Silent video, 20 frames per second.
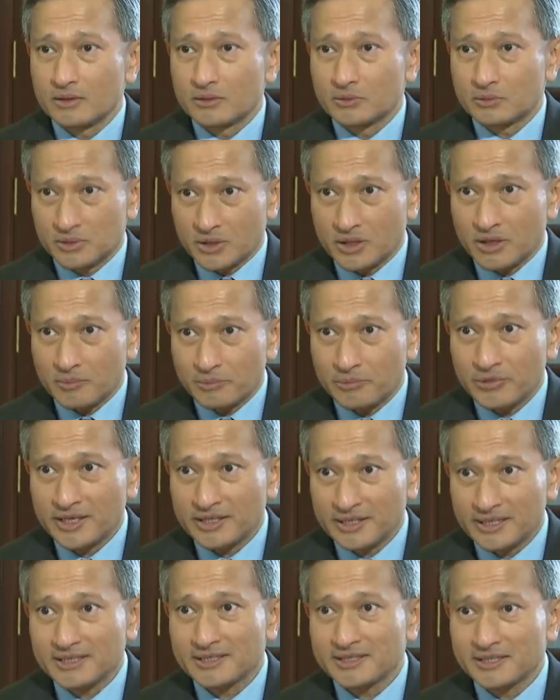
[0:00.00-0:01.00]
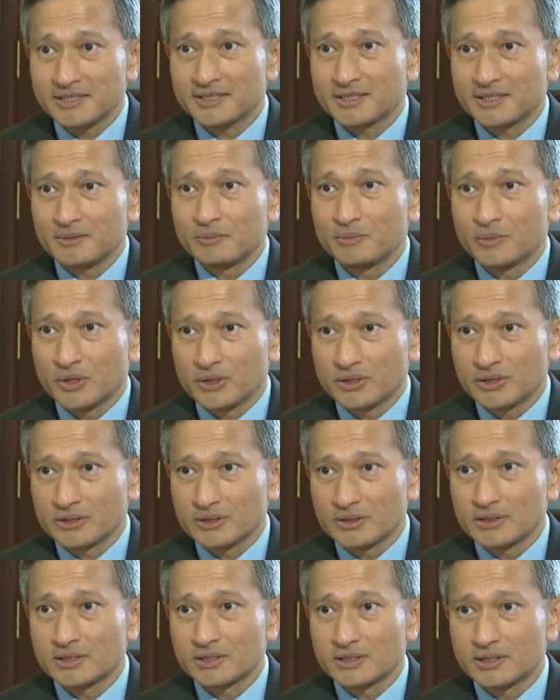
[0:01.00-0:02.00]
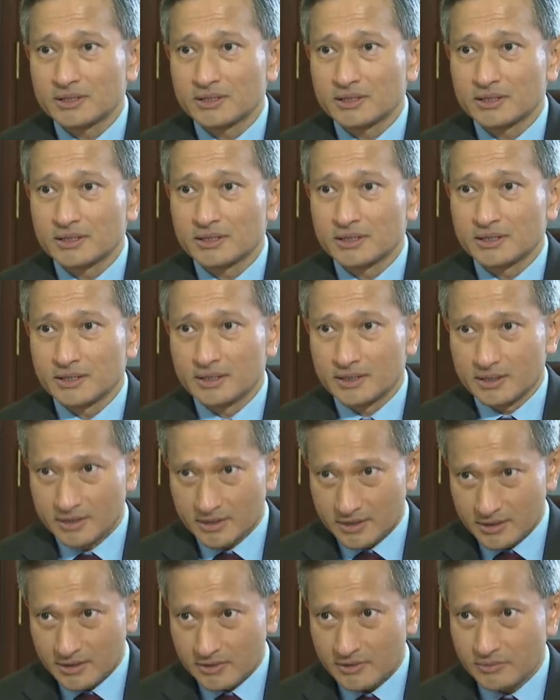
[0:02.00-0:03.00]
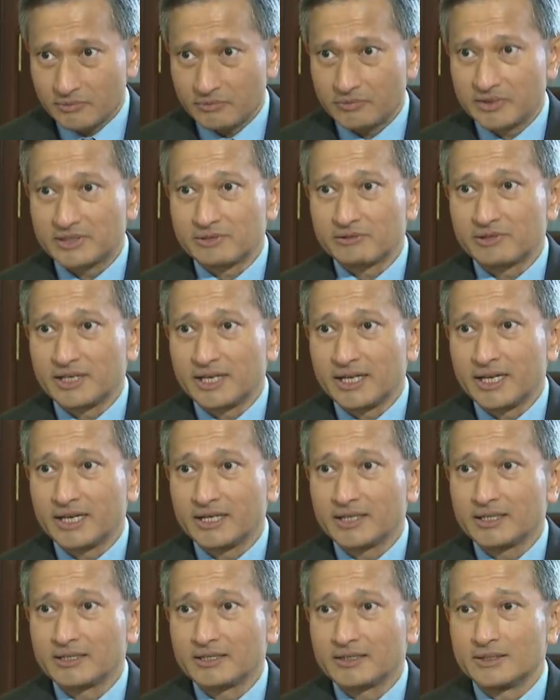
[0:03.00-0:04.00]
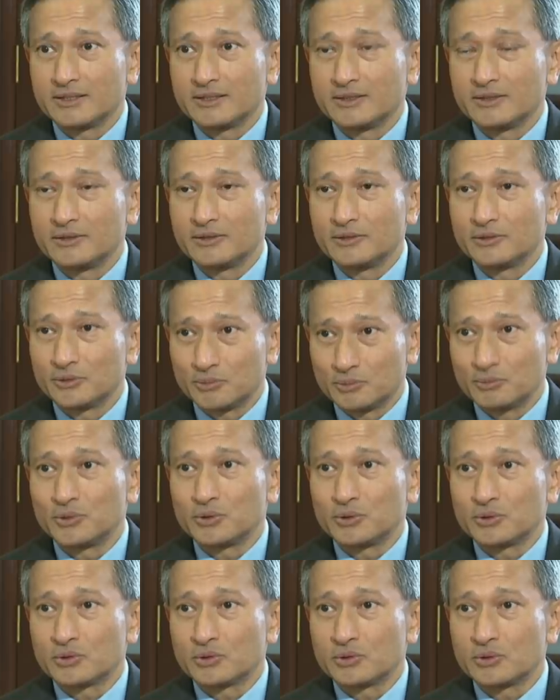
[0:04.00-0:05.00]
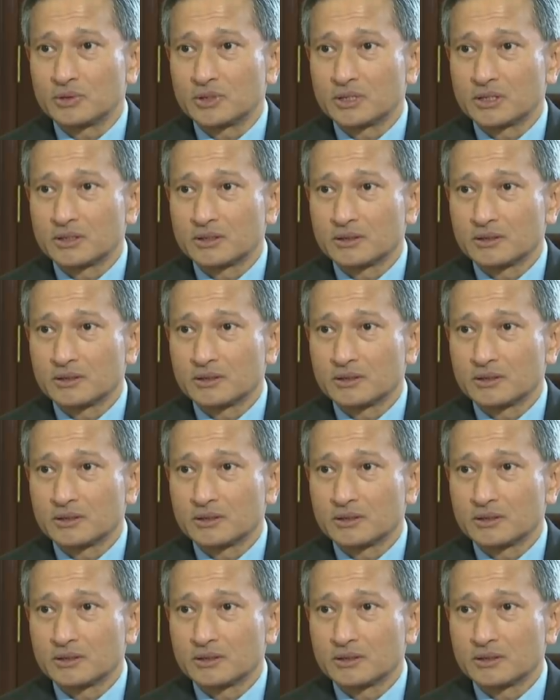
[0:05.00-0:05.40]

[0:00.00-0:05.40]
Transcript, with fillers: to the operating system modules, which relate to Bluetooth.